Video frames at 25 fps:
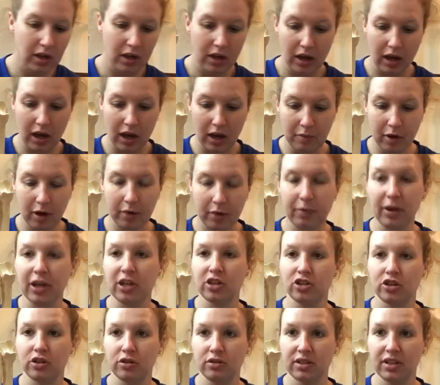I'm on page
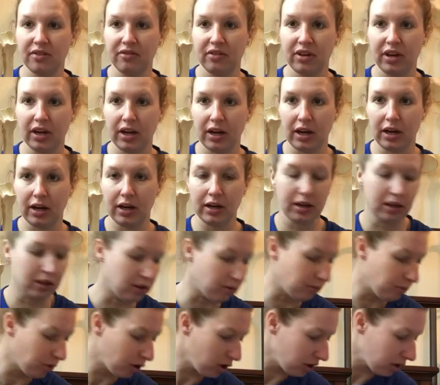279 in the
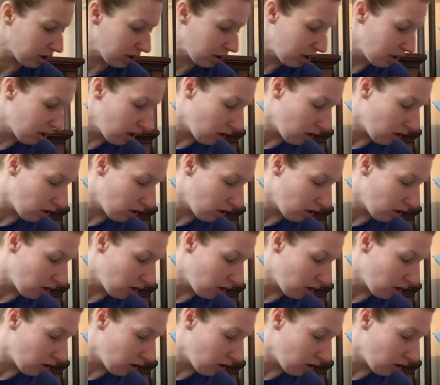book